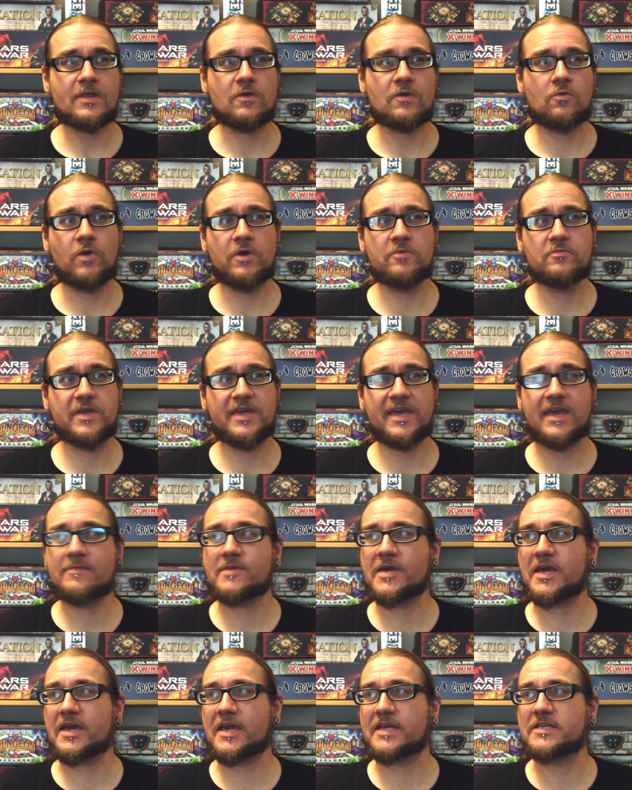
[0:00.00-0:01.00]
Won't be
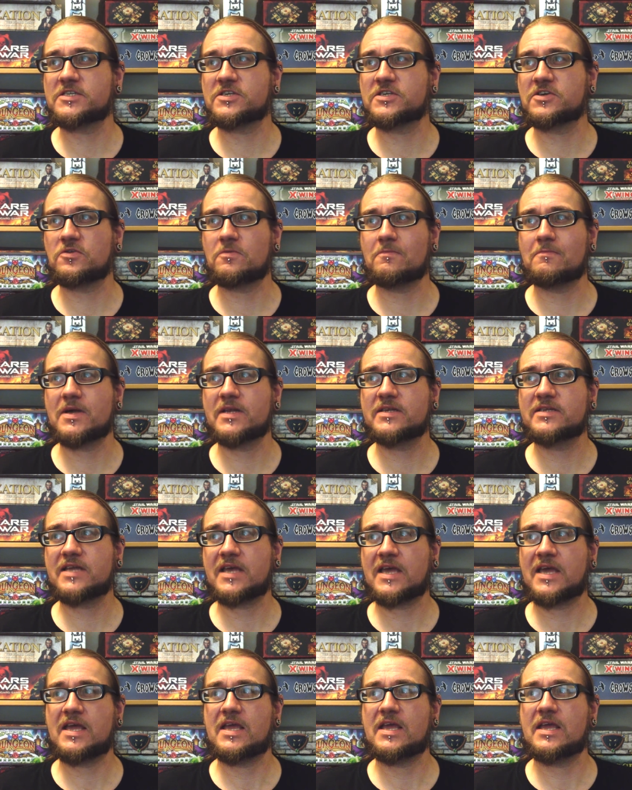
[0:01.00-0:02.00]
gaming again till
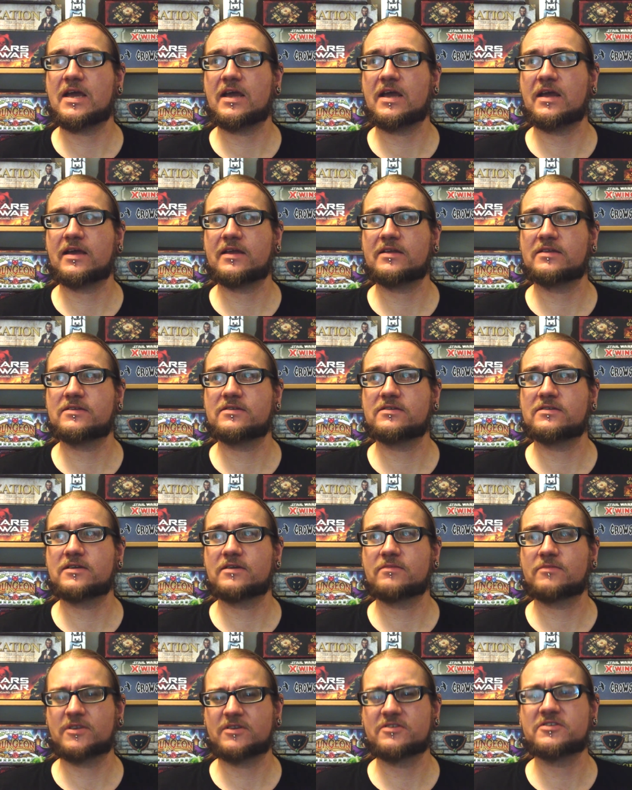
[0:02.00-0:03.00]
Monday, and
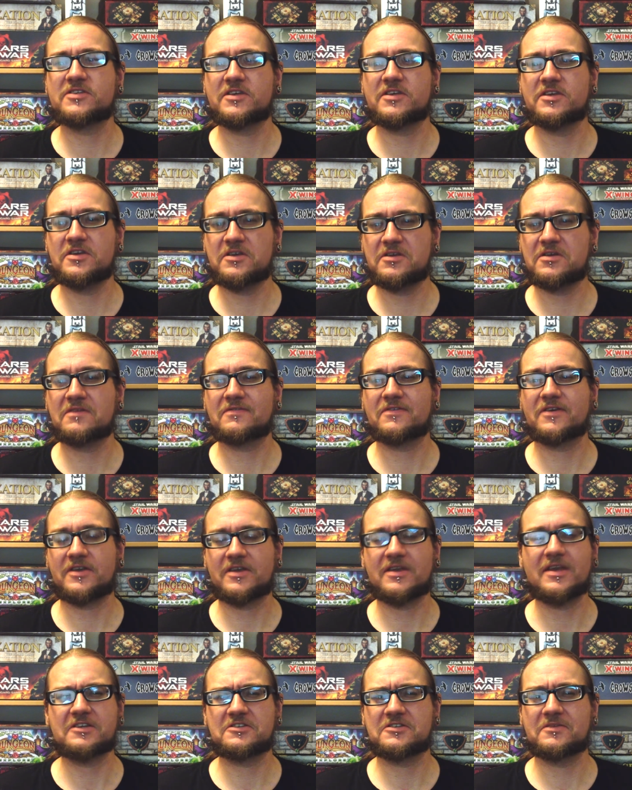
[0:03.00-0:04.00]
I'm going to see if I
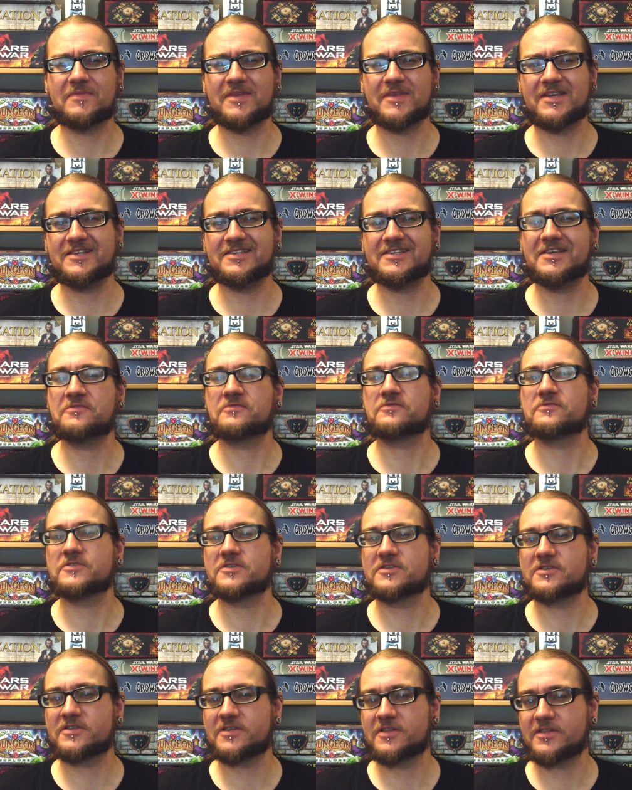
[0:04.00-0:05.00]
can get something
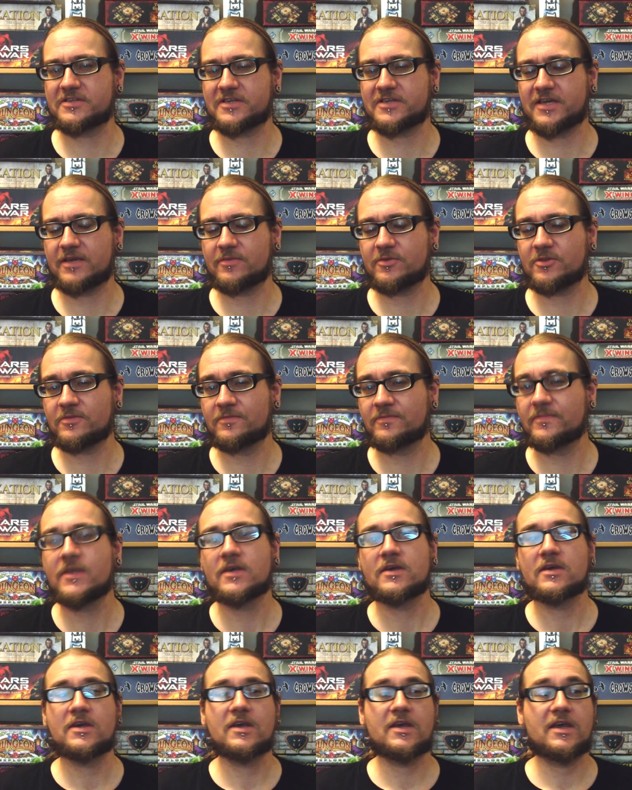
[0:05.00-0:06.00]
different to the table.
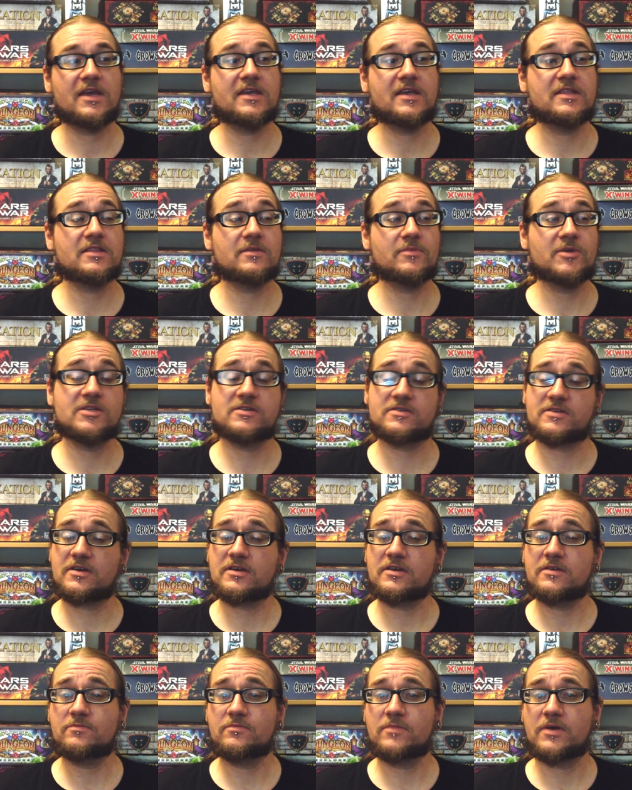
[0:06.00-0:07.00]
In the
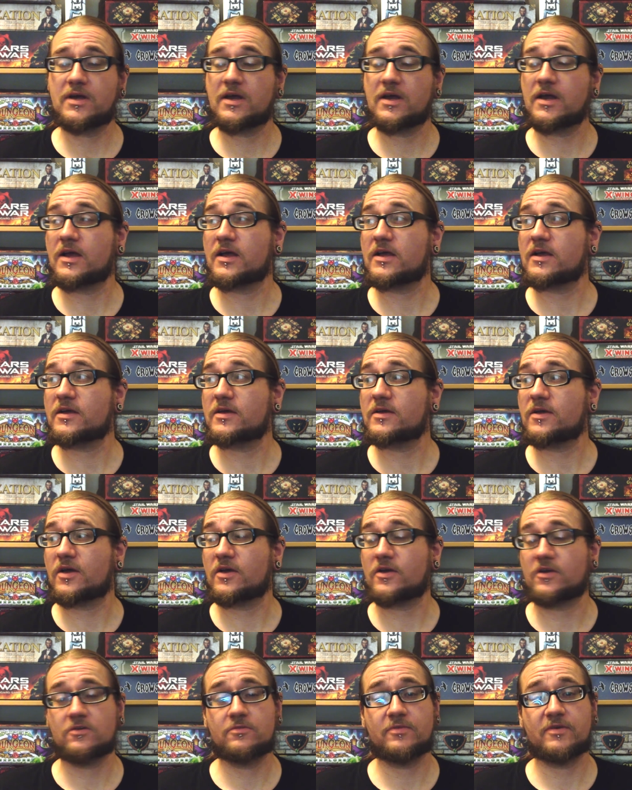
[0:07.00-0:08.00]
meantime, uh, I
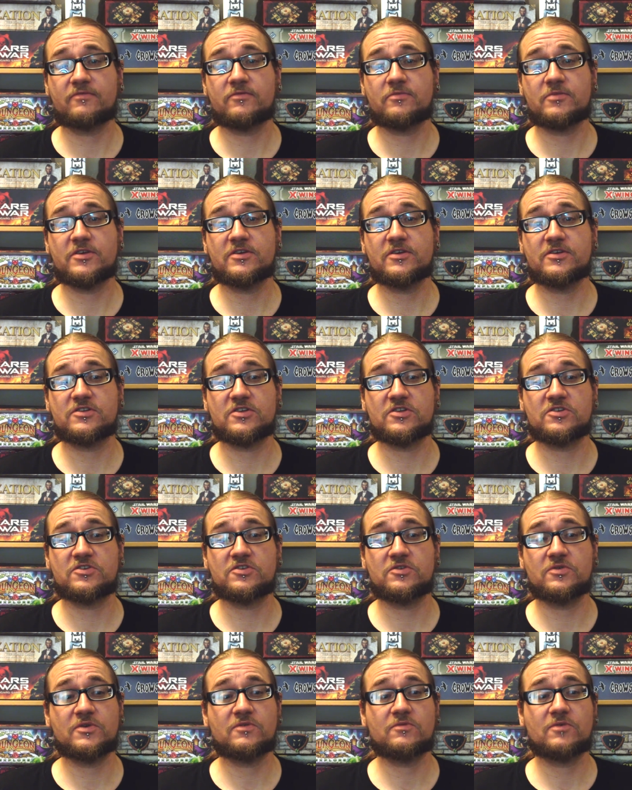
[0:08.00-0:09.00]
hope everybody's
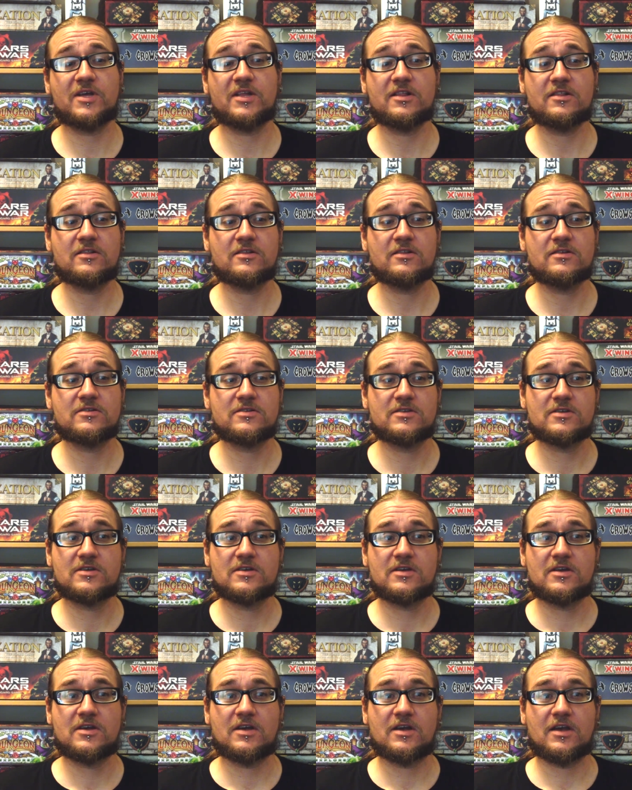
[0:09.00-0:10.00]
doing well
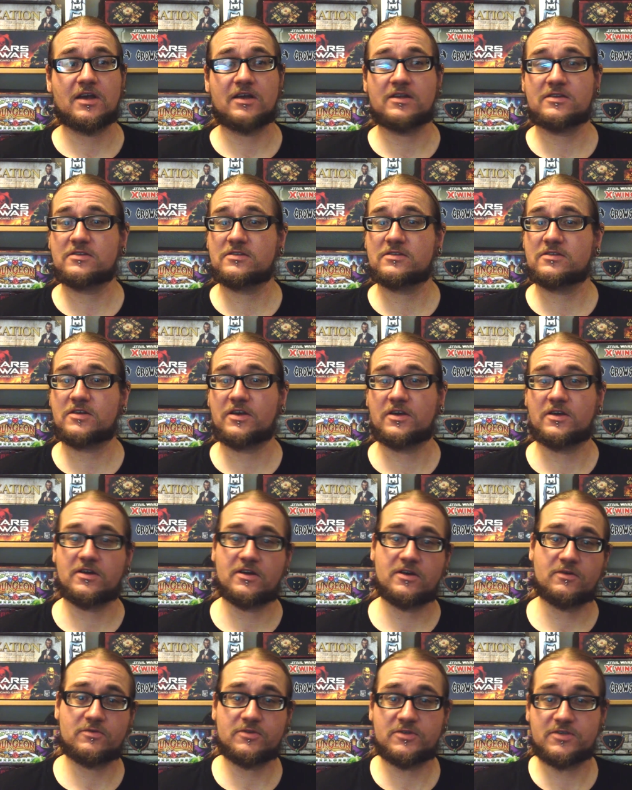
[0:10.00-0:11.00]
and
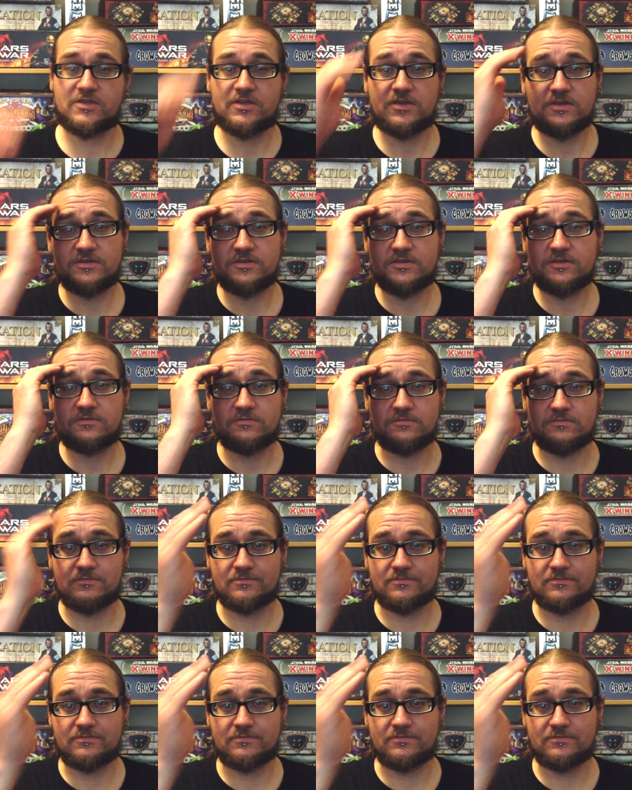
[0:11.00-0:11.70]
I will see you soon.